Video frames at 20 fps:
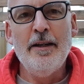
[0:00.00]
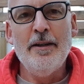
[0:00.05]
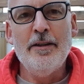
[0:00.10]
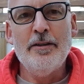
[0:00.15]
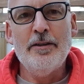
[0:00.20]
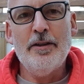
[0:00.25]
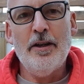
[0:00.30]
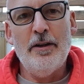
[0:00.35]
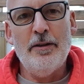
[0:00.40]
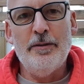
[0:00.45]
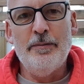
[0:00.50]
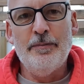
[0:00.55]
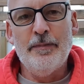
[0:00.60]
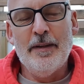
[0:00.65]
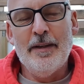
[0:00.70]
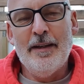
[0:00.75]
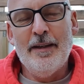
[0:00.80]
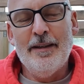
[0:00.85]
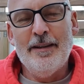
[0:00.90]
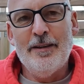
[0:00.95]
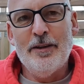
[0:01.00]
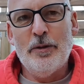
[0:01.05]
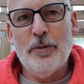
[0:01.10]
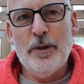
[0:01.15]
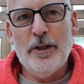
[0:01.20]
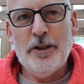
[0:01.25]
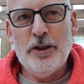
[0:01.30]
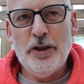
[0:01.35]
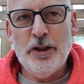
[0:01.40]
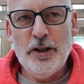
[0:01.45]
So the
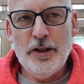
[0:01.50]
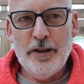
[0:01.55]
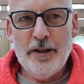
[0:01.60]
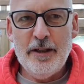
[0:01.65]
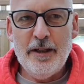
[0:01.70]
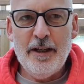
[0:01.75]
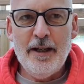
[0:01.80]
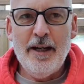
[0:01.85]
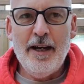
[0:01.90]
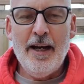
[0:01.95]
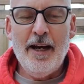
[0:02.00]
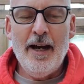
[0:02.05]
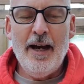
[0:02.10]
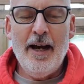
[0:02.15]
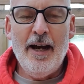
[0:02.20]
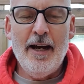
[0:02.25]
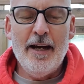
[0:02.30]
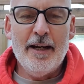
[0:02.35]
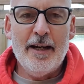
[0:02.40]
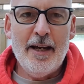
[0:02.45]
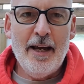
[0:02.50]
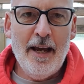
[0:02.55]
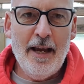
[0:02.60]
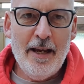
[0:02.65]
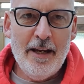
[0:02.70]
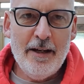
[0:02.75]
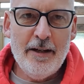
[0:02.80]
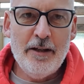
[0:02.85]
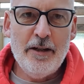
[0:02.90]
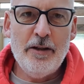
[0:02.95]
question,
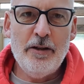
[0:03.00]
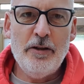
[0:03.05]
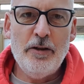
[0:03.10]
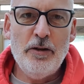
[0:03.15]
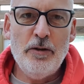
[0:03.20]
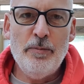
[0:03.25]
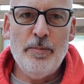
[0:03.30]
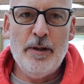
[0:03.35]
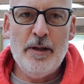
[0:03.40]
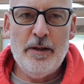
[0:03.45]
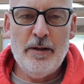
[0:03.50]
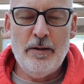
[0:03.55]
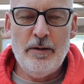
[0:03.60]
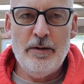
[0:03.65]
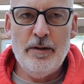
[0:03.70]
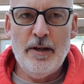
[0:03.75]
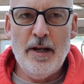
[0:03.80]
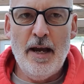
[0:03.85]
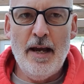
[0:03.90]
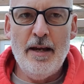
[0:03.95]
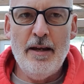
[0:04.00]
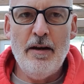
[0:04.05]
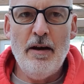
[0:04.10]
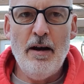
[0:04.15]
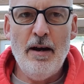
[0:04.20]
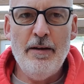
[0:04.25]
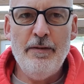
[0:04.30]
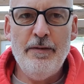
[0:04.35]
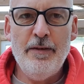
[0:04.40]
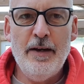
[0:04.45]
can you be on a
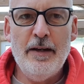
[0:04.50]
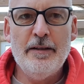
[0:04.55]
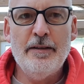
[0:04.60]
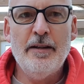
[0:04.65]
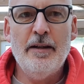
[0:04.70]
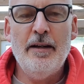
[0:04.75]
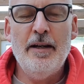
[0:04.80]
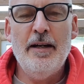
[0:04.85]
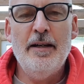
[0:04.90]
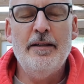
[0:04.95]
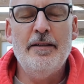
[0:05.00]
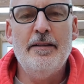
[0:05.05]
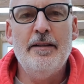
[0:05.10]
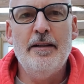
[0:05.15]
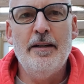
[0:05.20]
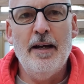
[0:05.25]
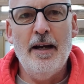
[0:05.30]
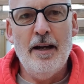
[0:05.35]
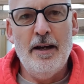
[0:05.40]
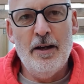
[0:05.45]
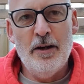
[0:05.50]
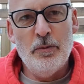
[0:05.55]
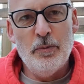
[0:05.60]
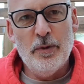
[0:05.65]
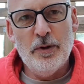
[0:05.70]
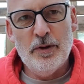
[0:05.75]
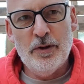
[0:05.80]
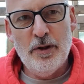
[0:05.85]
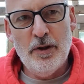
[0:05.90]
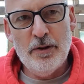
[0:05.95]
high-fat diet
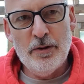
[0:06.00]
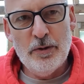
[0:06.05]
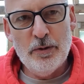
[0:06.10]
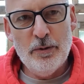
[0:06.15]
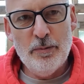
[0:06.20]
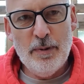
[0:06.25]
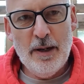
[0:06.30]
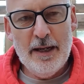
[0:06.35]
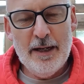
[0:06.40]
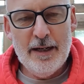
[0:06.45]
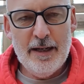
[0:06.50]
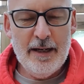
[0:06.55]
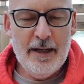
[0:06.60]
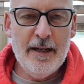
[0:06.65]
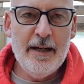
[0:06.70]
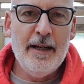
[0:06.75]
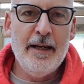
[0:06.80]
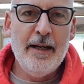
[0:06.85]
with no gallbladder?